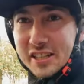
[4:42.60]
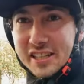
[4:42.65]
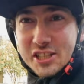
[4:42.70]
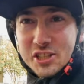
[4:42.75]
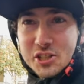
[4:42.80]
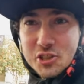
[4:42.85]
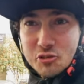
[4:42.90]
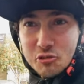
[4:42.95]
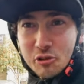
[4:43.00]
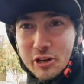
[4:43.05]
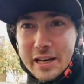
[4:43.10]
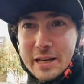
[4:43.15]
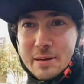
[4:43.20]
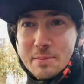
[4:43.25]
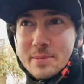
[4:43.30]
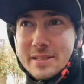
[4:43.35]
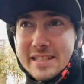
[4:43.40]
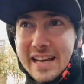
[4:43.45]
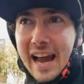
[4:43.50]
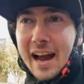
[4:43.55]

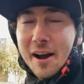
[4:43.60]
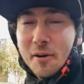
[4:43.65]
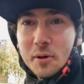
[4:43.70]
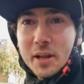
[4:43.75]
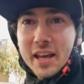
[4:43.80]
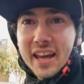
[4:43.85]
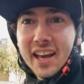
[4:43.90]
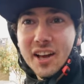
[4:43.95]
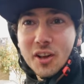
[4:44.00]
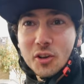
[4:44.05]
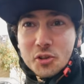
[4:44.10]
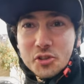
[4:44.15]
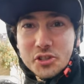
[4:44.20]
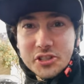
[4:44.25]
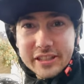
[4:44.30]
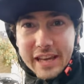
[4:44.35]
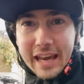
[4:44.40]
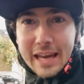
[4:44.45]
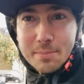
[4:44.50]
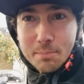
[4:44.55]
extreme downhill
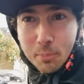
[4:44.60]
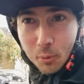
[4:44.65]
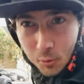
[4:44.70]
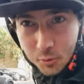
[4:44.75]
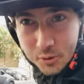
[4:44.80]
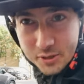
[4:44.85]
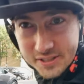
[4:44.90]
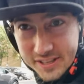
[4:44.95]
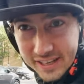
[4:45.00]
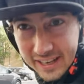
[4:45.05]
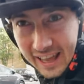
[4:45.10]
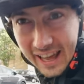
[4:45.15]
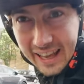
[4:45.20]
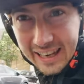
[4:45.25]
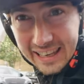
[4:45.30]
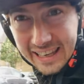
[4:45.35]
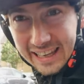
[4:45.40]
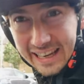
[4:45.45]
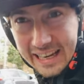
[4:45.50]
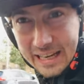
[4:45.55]
skateboarders that
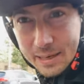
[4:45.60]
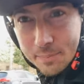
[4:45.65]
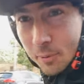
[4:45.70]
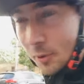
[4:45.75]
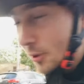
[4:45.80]
like lean and